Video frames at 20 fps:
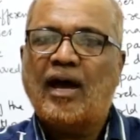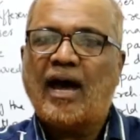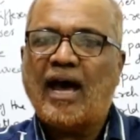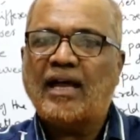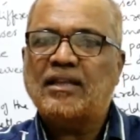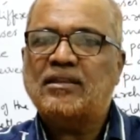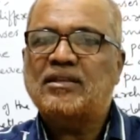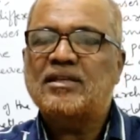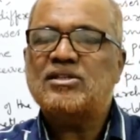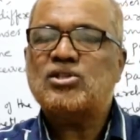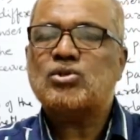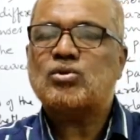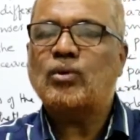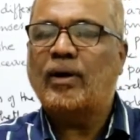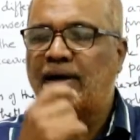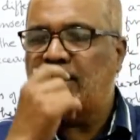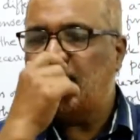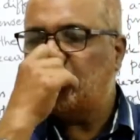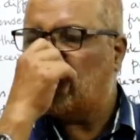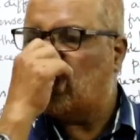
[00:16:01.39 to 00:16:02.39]
And this
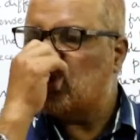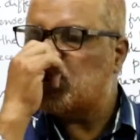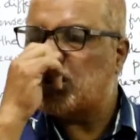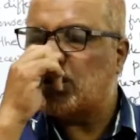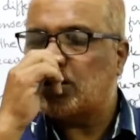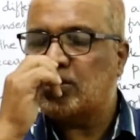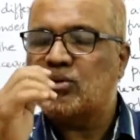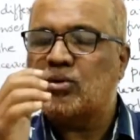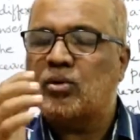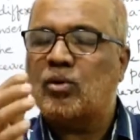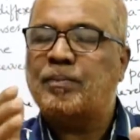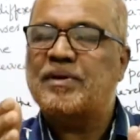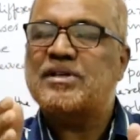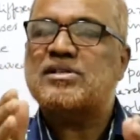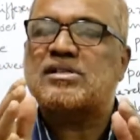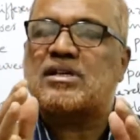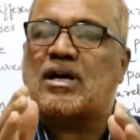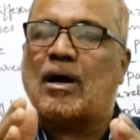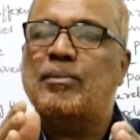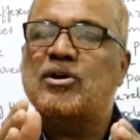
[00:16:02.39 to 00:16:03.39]
20,000
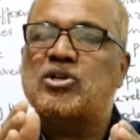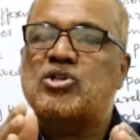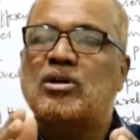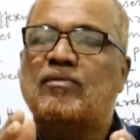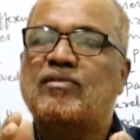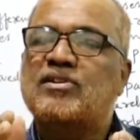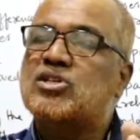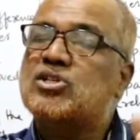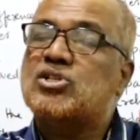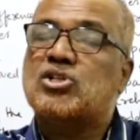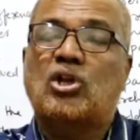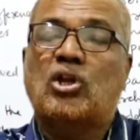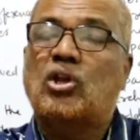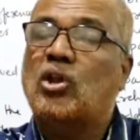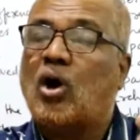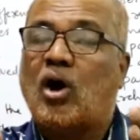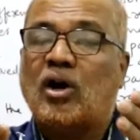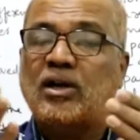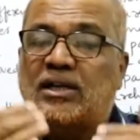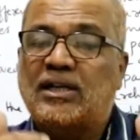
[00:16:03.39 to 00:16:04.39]
rupees commission which is
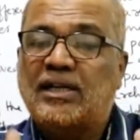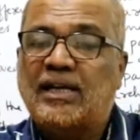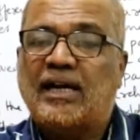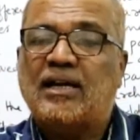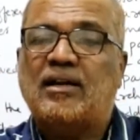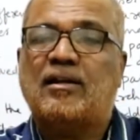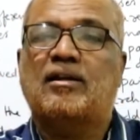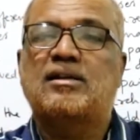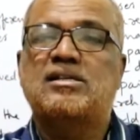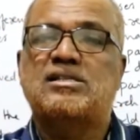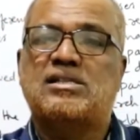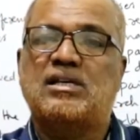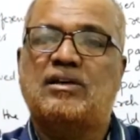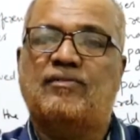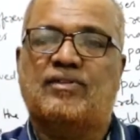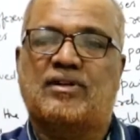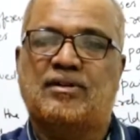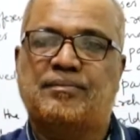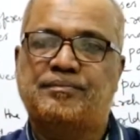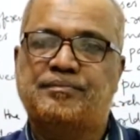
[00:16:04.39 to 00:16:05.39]
not yet
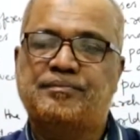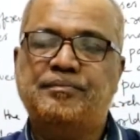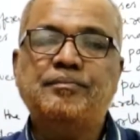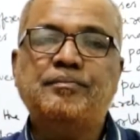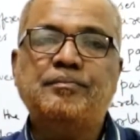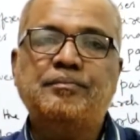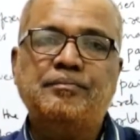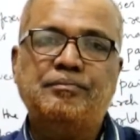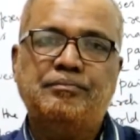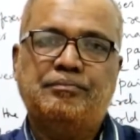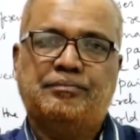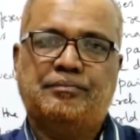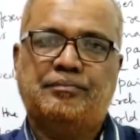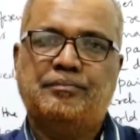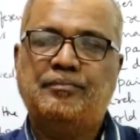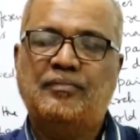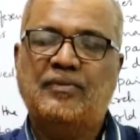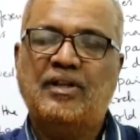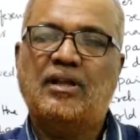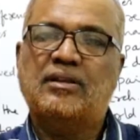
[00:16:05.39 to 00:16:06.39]
received,
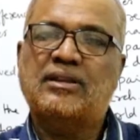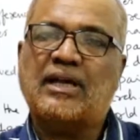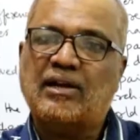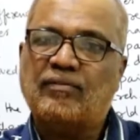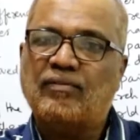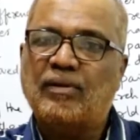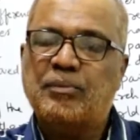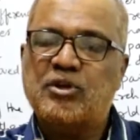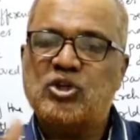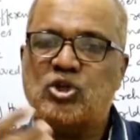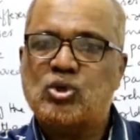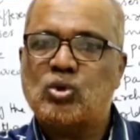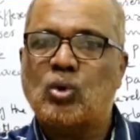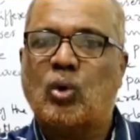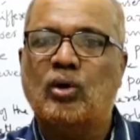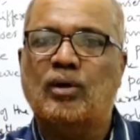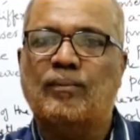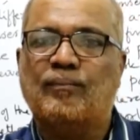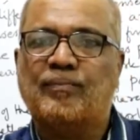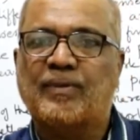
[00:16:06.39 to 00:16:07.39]
that will be
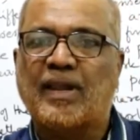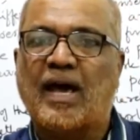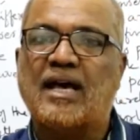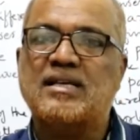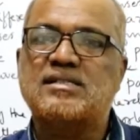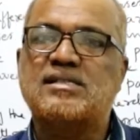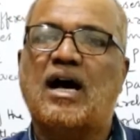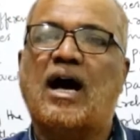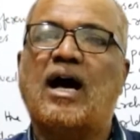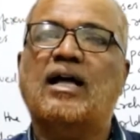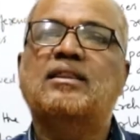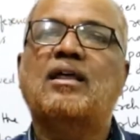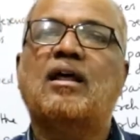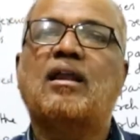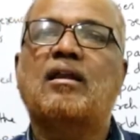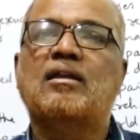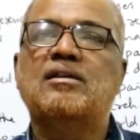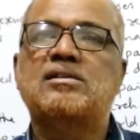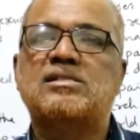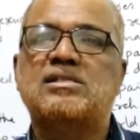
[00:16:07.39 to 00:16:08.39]
shown as
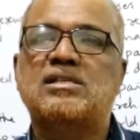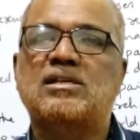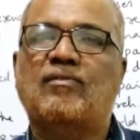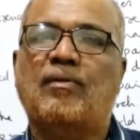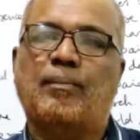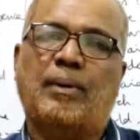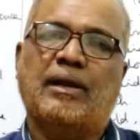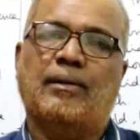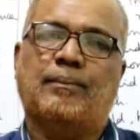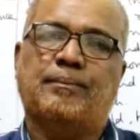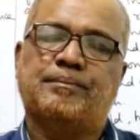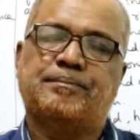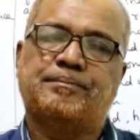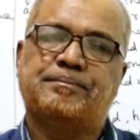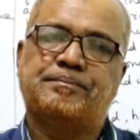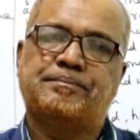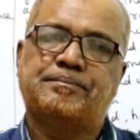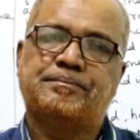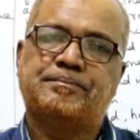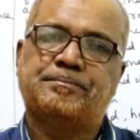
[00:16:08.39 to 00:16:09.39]
other receivable
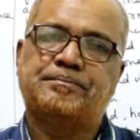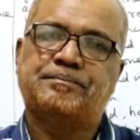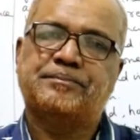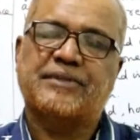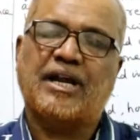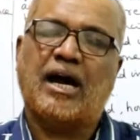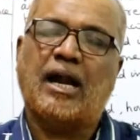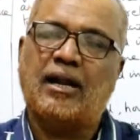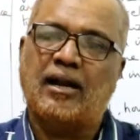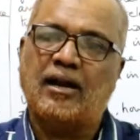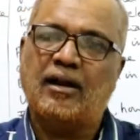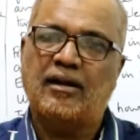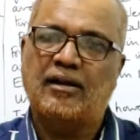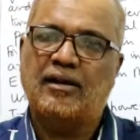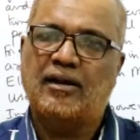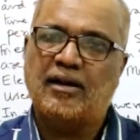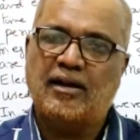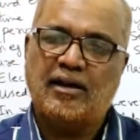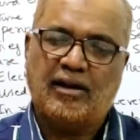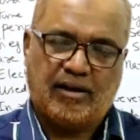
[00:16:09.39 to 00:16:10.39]
under
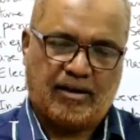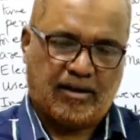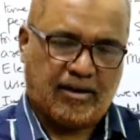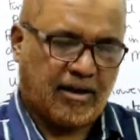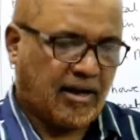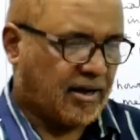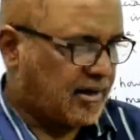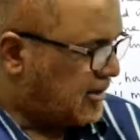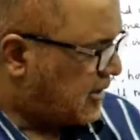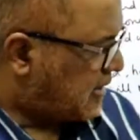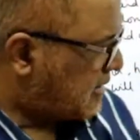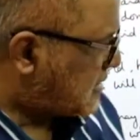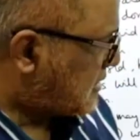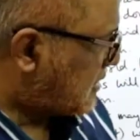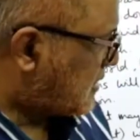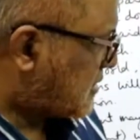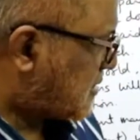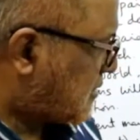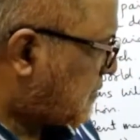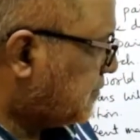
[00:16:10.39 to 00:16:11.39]
current
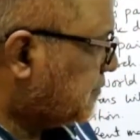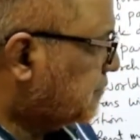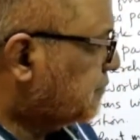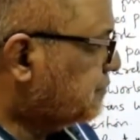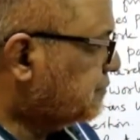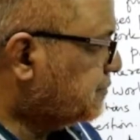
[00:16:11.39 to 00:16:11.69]
assets.